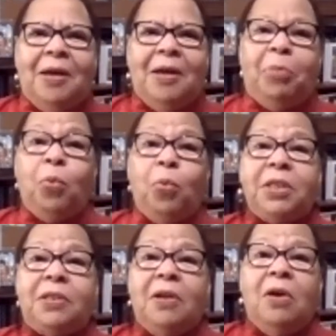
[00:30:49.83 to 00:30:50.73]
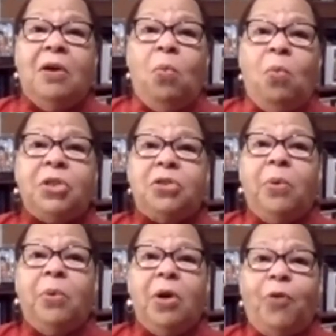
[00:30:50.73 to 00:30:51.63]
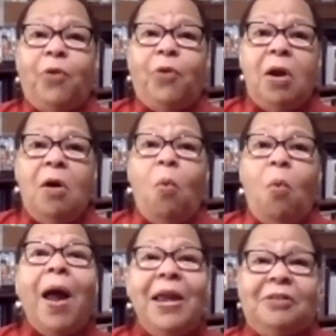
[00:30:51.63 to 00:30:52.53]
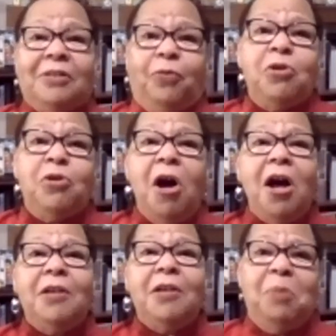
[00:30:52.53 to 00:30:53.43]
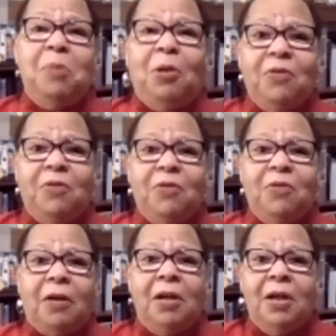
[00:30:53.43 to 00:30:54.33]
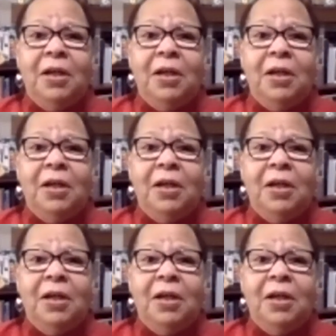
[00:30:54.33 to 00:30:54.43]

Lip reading: But what's the word for whites, for non-people of color?